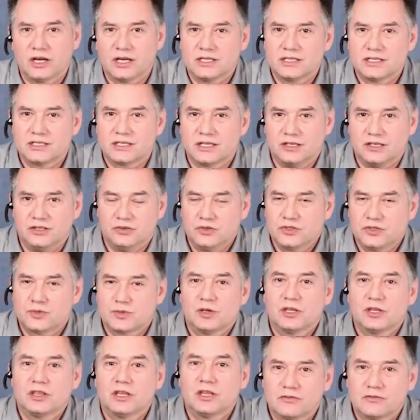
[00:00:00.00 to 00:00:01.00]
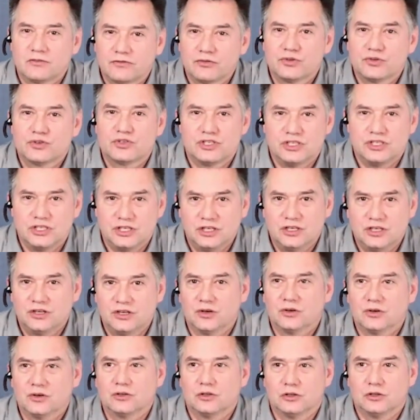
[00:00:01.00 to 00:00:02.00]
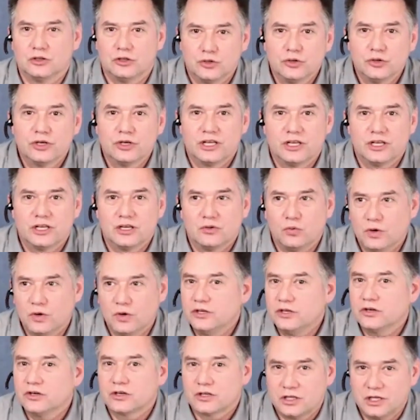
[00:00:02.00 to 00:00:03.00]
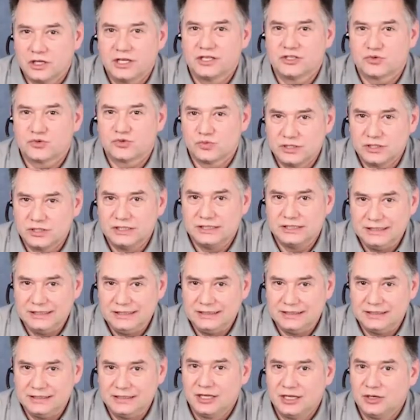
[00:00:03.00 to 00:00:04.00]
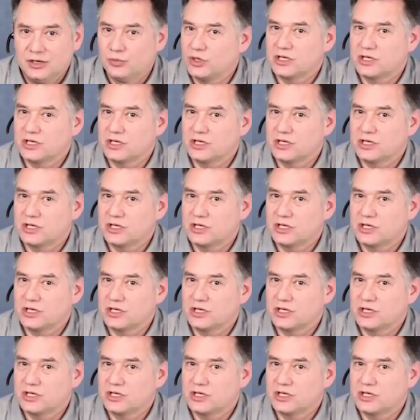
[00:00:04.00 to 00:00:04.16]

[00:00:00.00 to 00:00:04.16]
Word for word: I'd say you spend that first year learning what your clients really need,